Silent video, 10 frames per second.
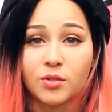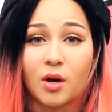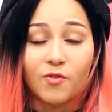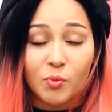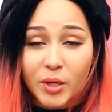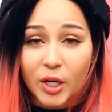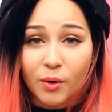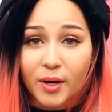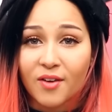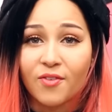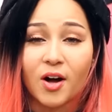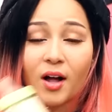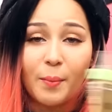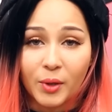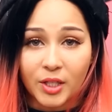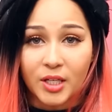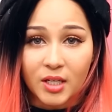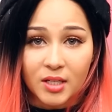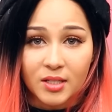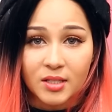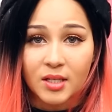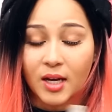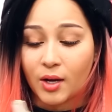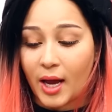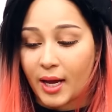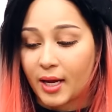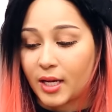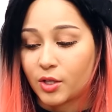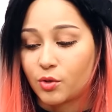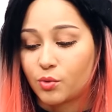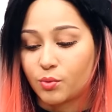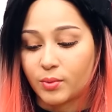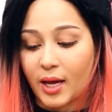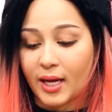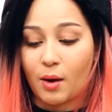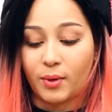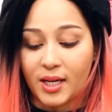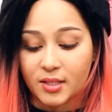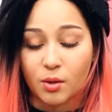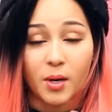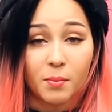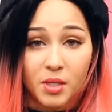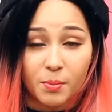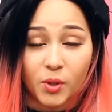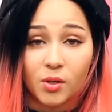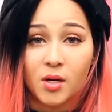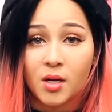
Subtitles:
So if you've been in Korea for a couple of years, okay, and you hang out with lots of Korean people,